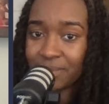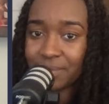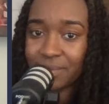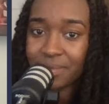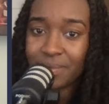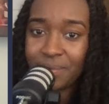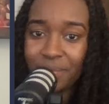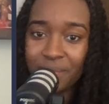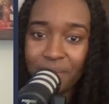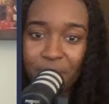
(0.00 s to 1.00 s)

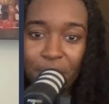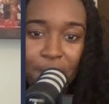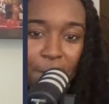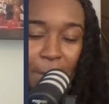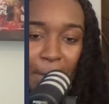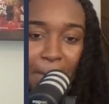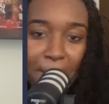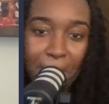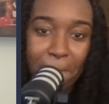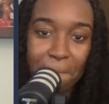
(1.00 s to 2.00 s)

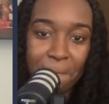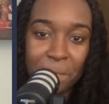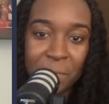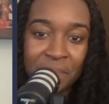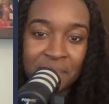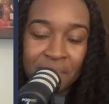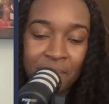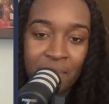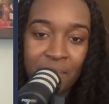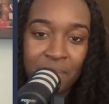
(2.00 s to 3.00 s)

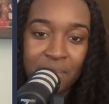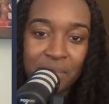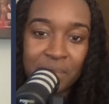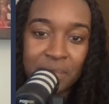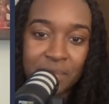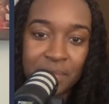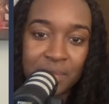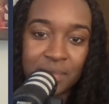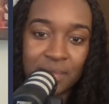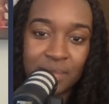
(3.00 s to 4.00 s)

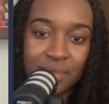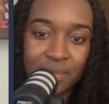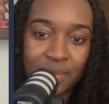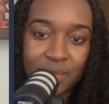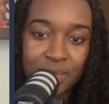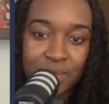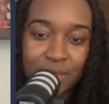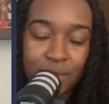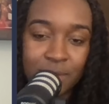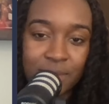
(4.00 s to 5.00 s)

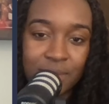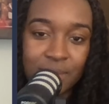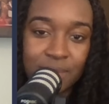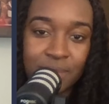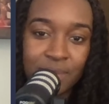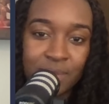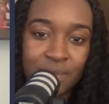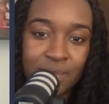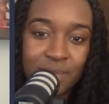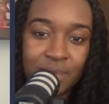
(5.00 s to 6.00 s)

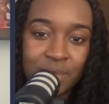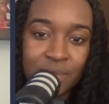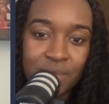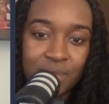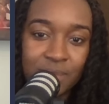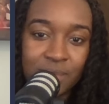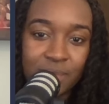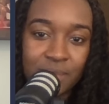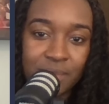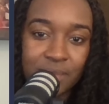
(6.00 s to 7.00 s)

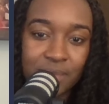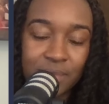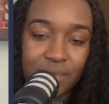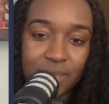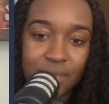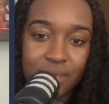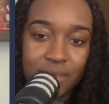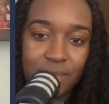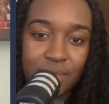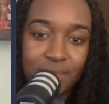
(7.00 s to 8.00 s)

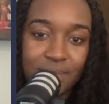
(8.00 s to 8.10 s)
(silent)